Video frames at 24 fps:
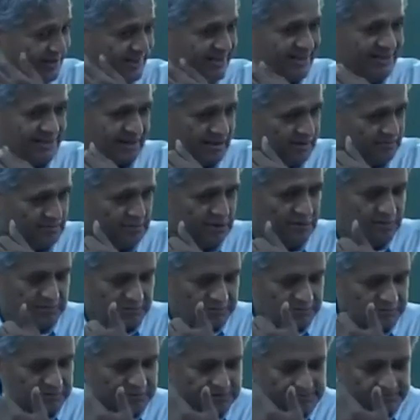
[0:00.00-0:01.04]
they had a lot of
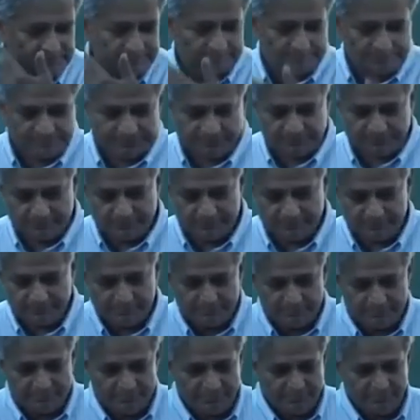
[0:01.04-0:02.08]
problems
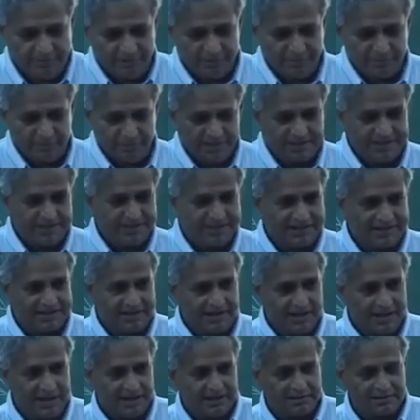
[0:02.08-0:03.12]
because they
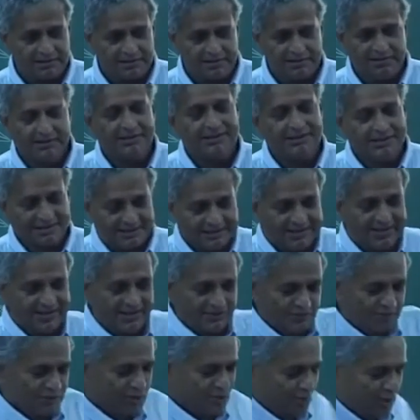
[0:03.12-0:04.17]
thought
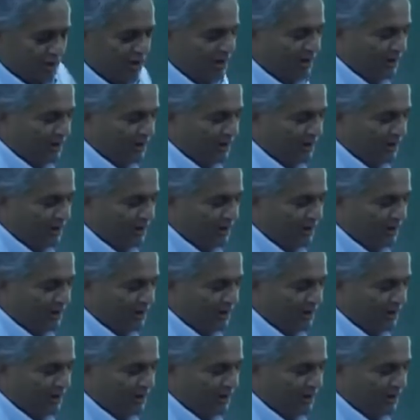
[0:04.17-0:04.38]
as we go